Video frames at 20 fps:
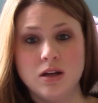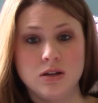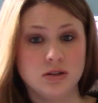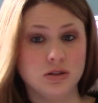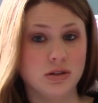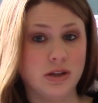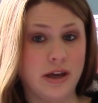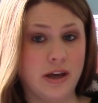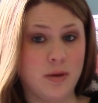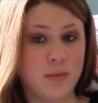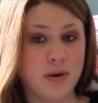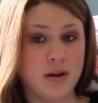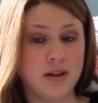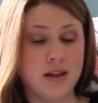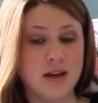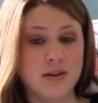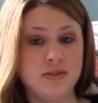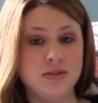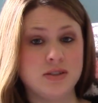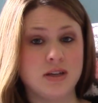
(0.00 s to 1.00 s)
lay on my
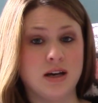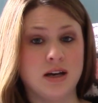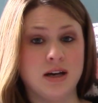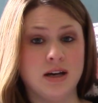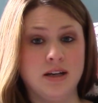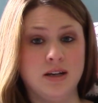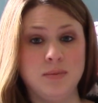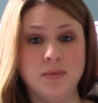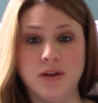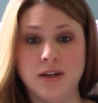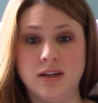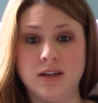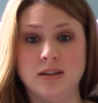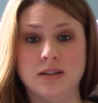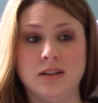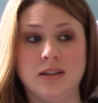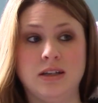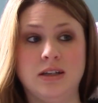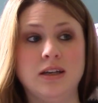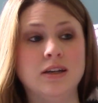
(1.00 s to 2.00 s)
left side
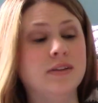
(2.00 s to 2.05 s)
immediately,